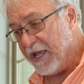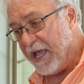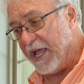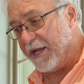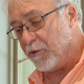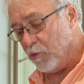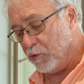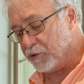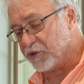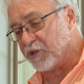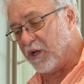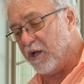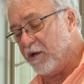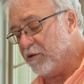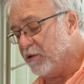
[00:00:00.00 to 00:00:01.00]
and
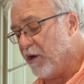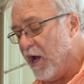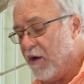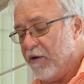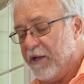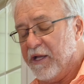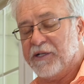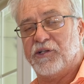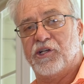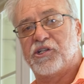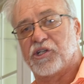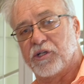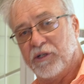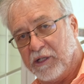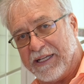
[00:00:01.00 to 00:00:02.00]
also no
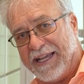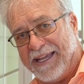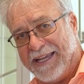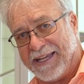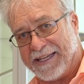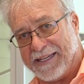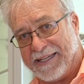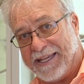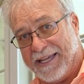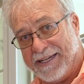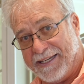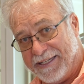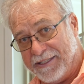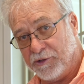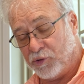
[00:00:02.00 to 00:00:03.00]
additional air can
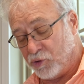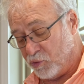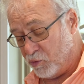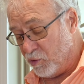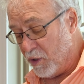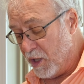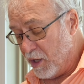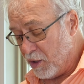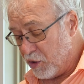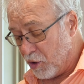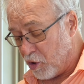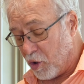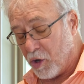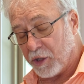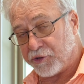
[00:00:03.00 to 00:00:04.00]
get into the
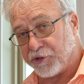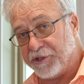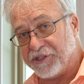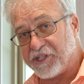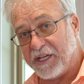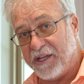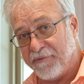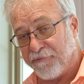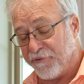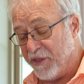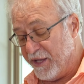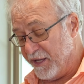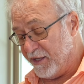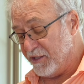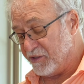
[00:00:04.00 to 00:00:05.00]
cartridge if
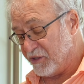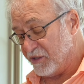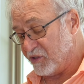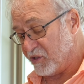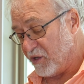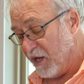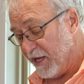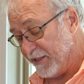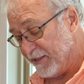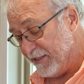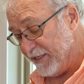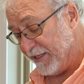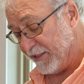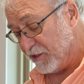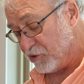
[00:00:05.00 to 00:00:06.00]
there is a slight
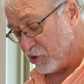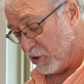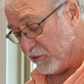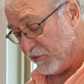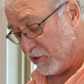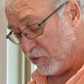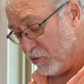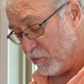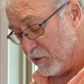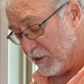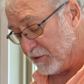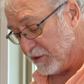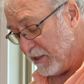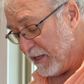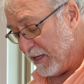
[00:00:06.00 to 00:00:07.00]
leakage on the
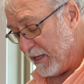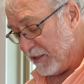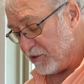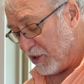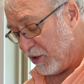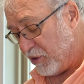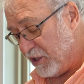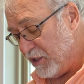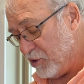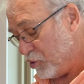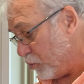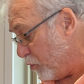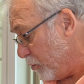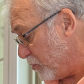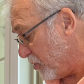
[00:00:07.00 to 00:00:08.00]
unit. So
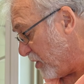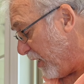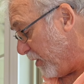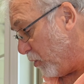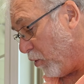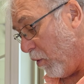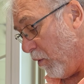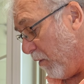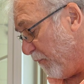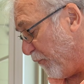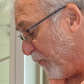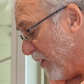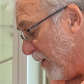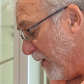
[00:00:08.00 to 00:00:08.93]
these you send off.